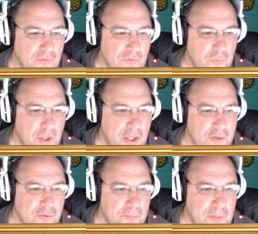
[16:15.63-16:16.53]
Where the heck's
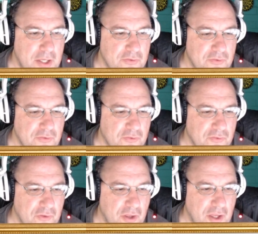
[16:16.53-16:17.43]
the main
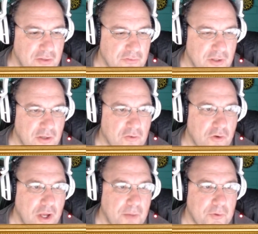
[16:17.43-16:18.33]
site? Ah,
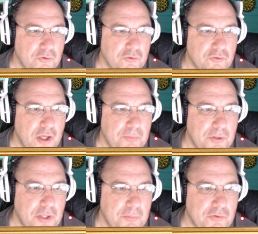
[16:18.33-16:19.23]
crap. I'll just type in
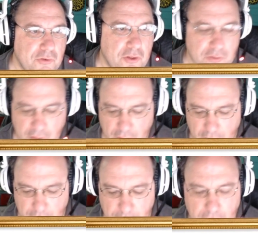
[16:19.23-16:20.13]
Amazon.com.